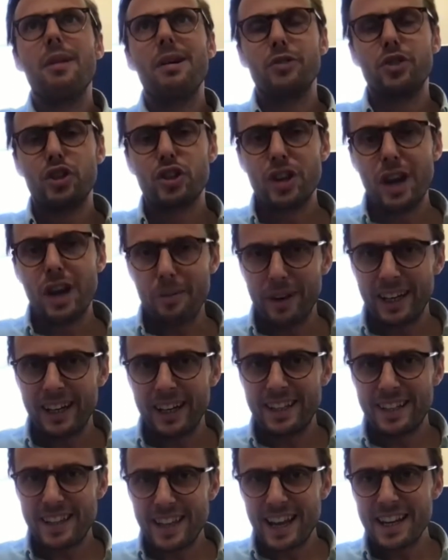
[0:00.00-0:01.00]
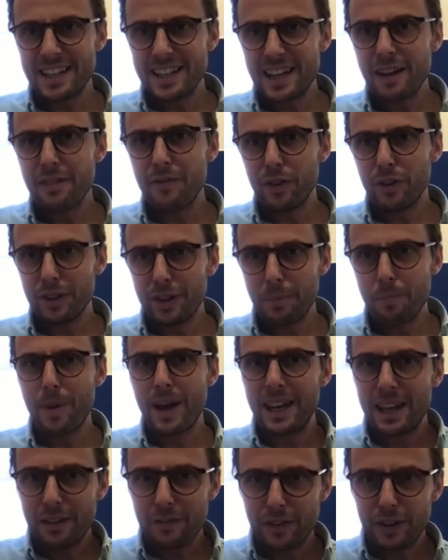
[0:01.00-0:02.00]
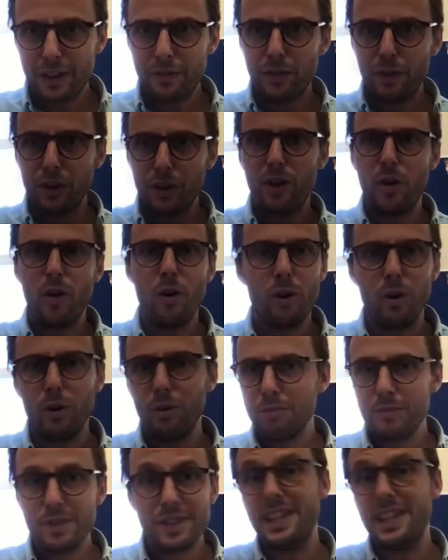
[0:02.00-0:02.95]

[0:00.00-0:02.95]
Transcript: sharing data for the benefit for the whole,